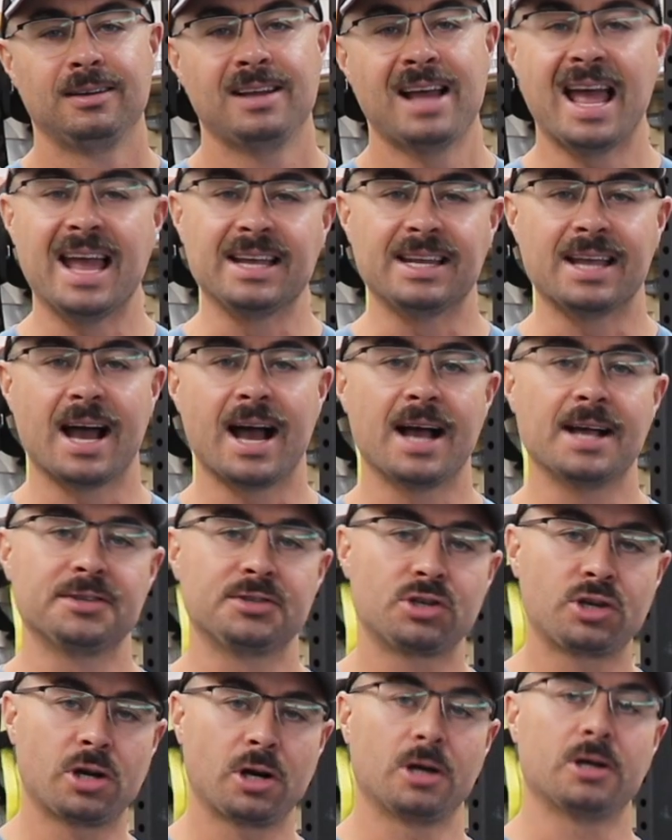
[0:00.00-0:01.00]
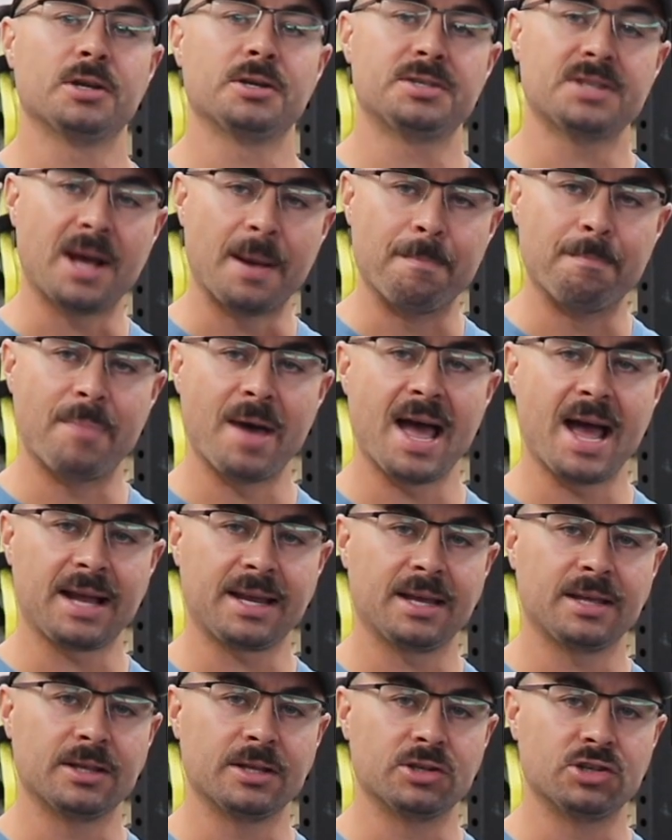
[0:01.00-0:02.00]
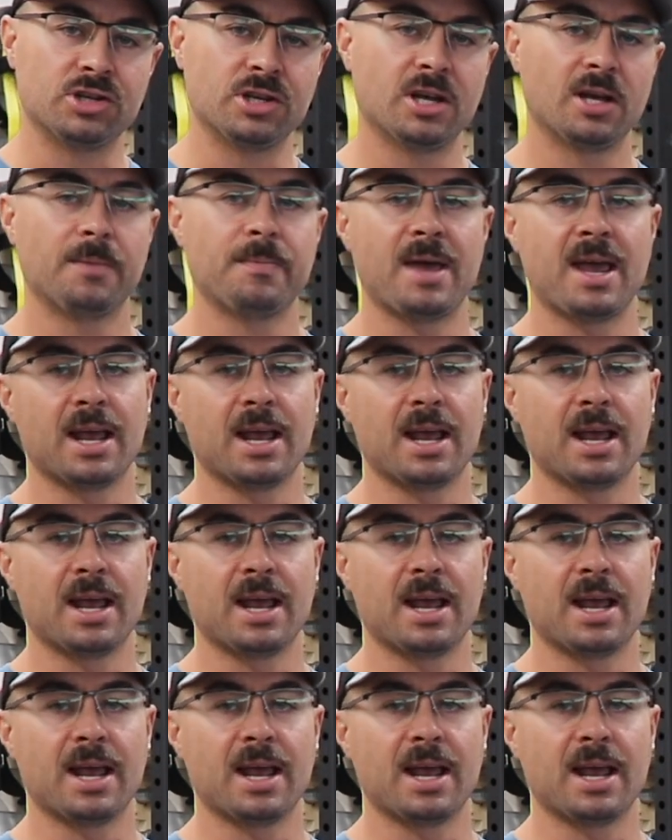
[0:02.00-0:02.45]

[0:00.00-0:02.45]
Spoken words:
Hey guys, Curtis, I'm back in the gym